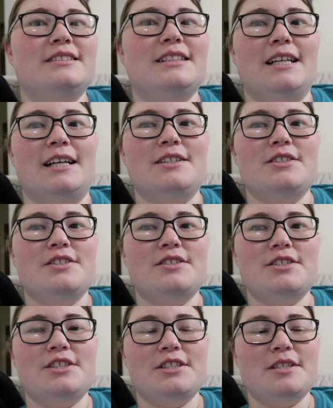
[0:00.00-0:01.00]
Yeah.
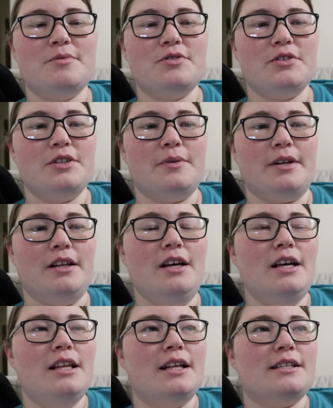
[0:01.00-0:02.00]
She tips really well.
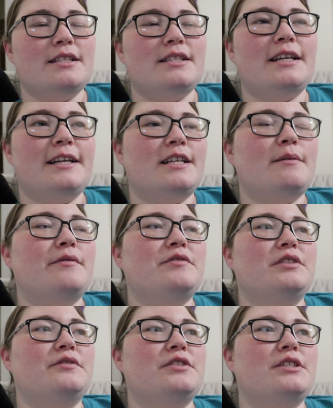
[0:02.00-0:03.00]
Crazy. That's the second time I've
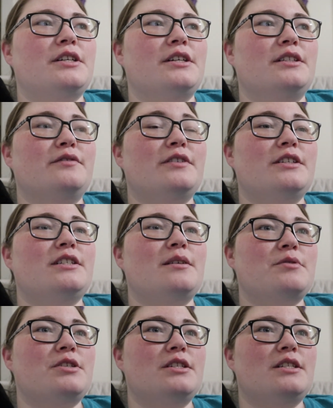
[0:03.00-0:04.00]
delivered to her, and the first
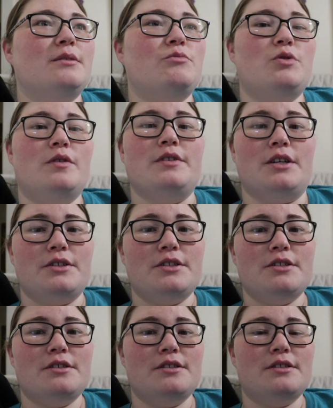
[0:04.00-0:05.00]
time she tipped
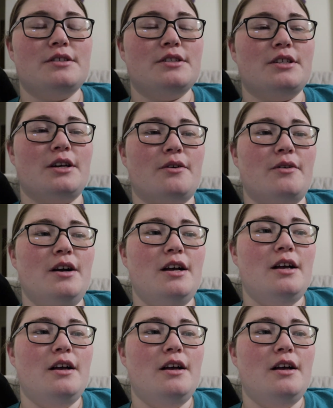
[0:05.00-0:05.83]
$12. So,